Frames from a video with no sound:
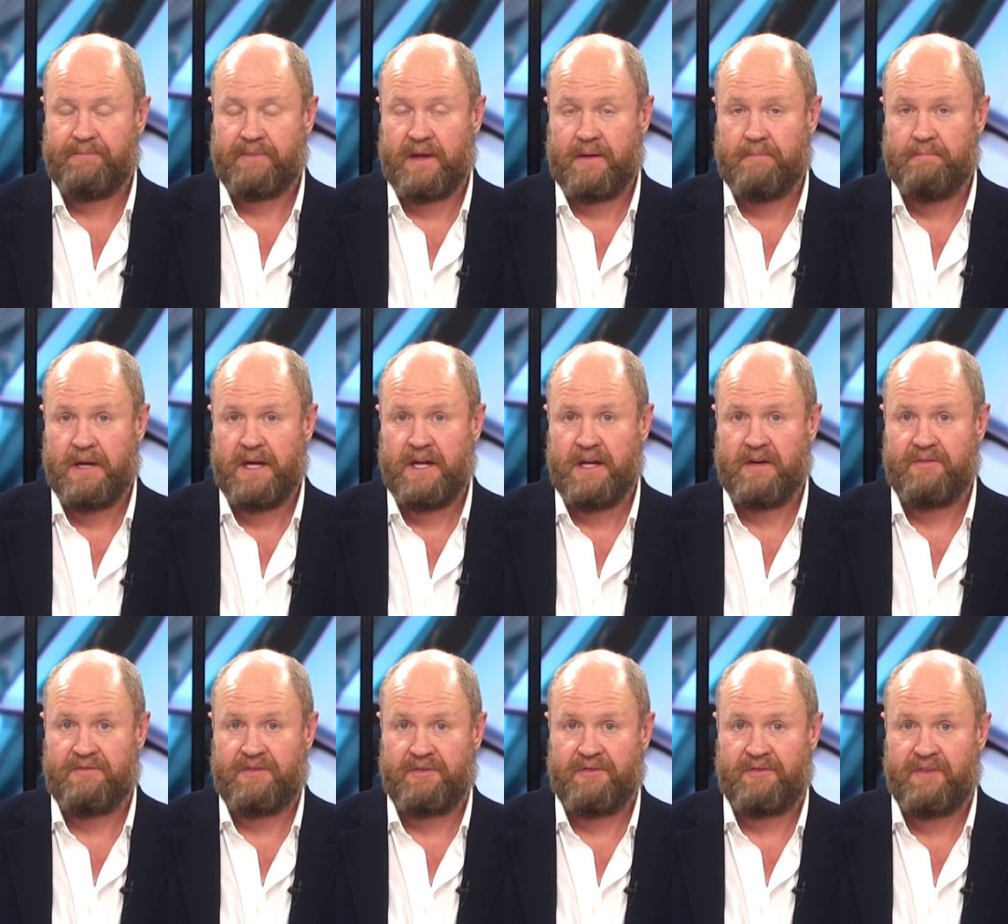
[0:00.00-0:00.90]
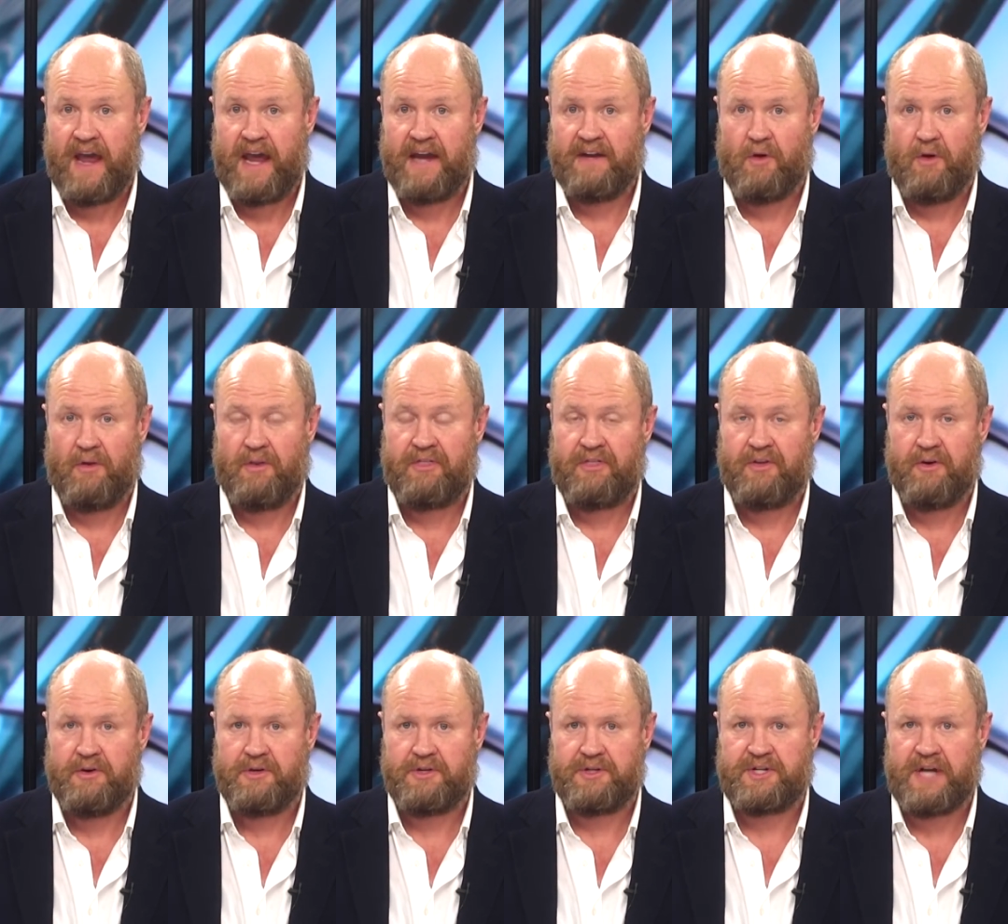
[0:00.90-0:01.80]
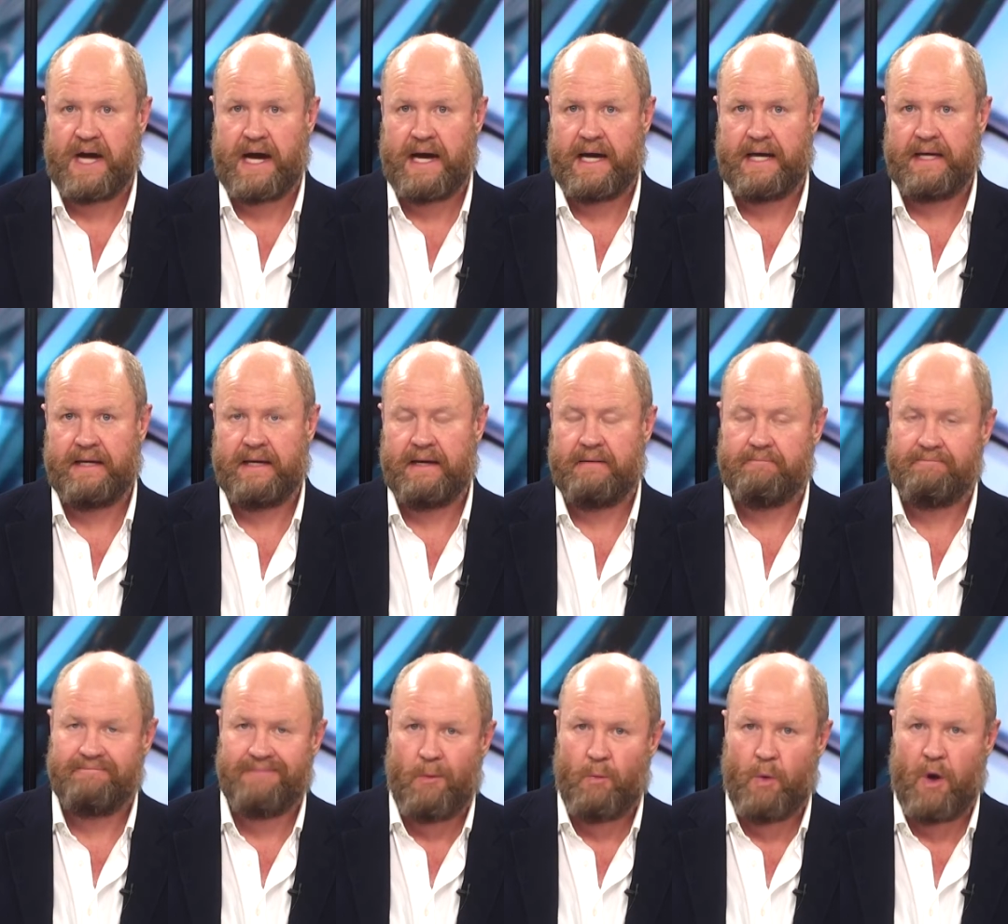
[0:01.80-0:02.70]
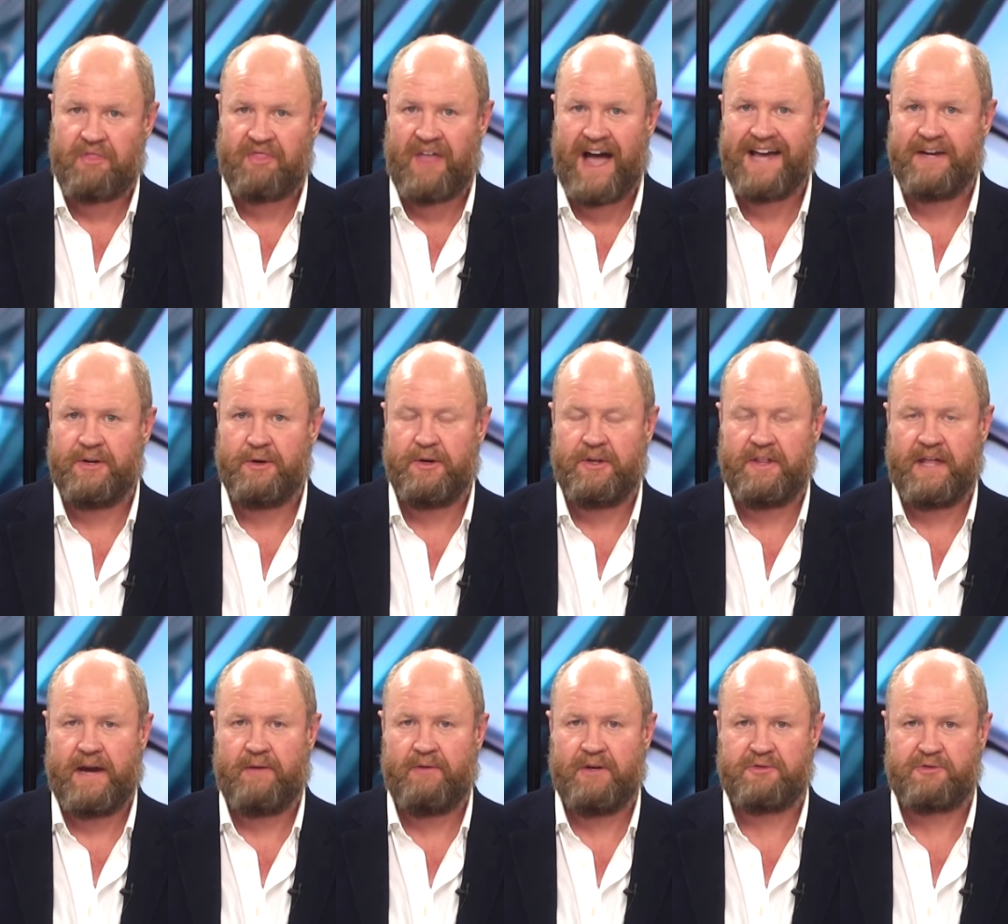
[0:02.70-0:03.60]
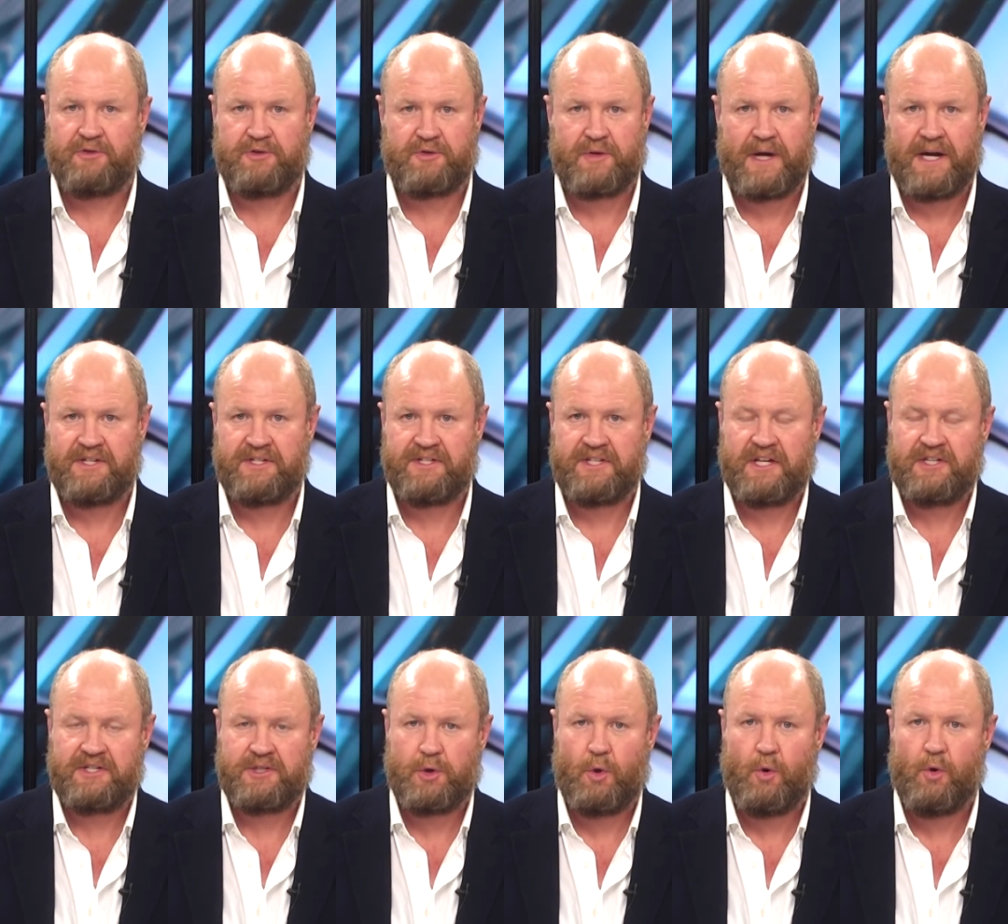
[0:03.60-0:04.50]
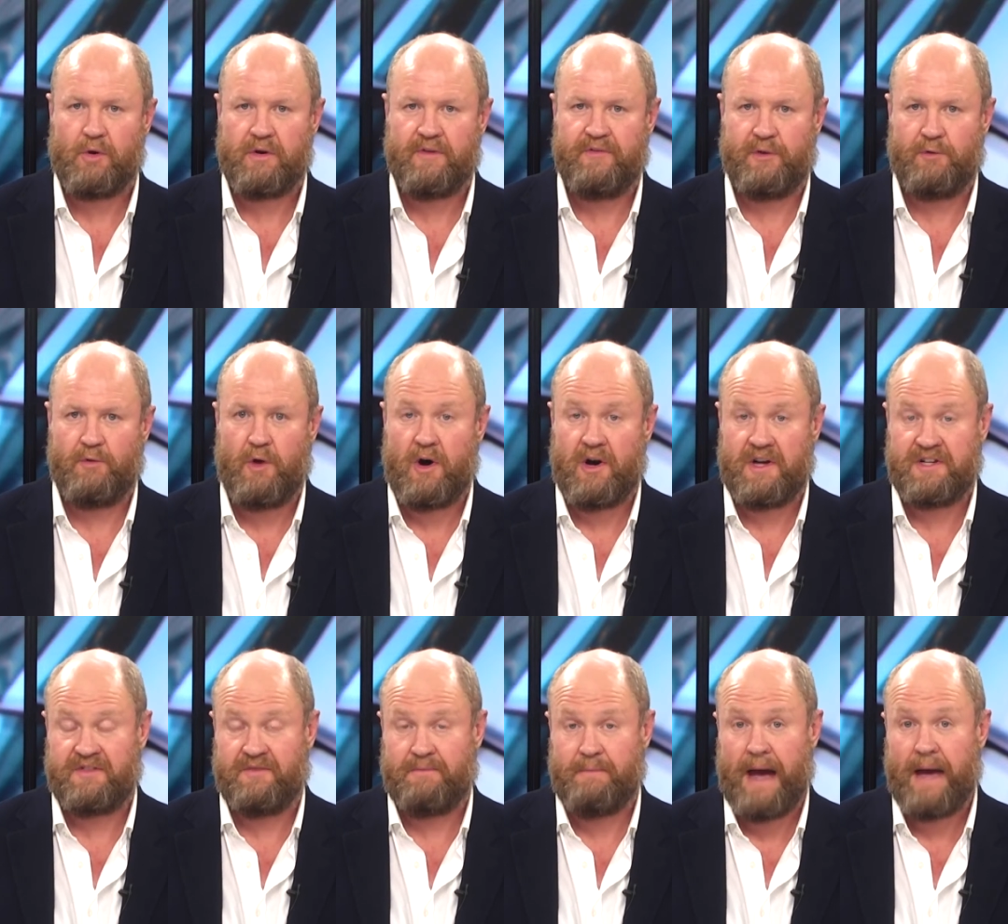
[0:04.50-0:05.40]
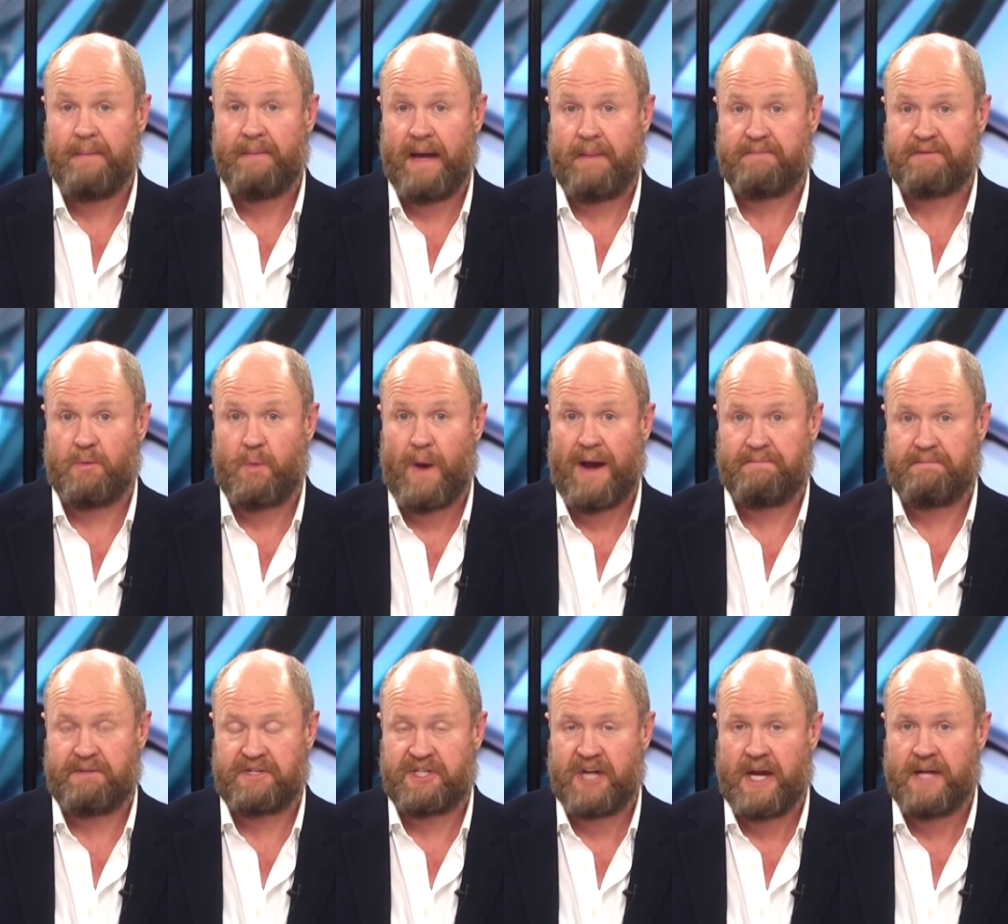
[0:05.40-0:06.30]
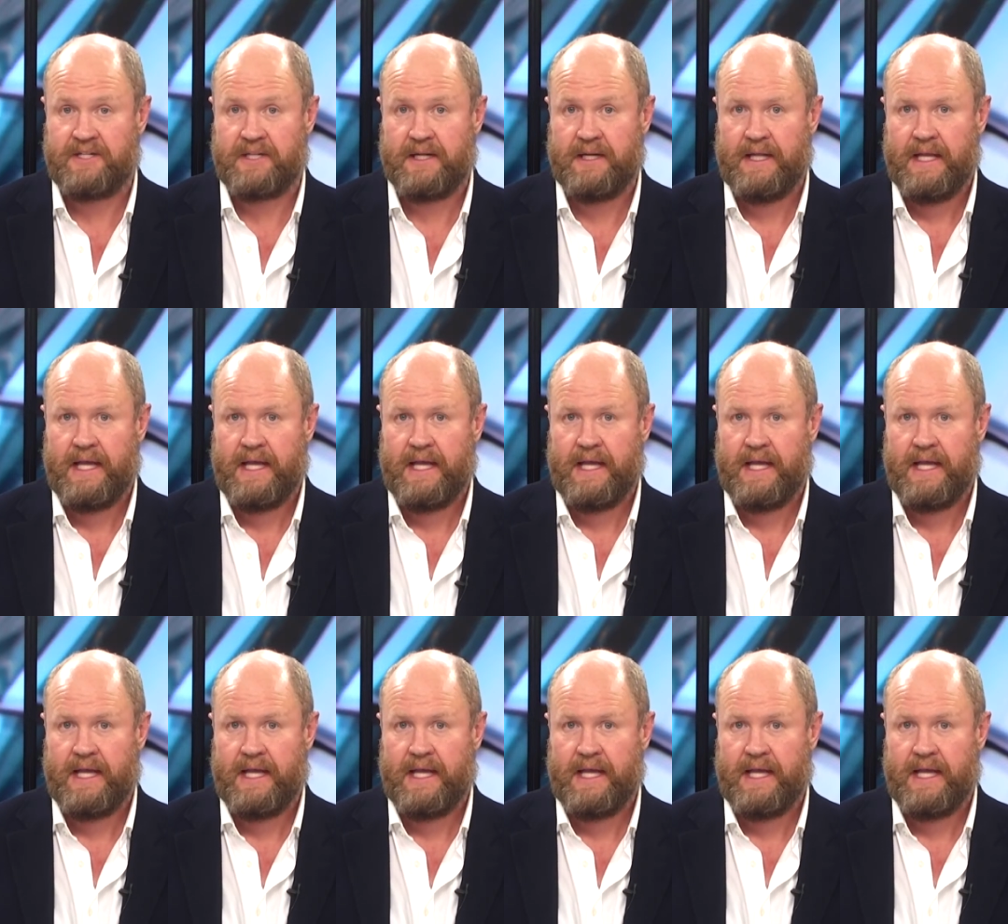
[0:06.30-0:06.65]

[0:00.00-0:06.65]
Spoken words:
meeting of the Fed on Thursday, what they do to their interest rates, there's talk of a rise of maybe up to 1%.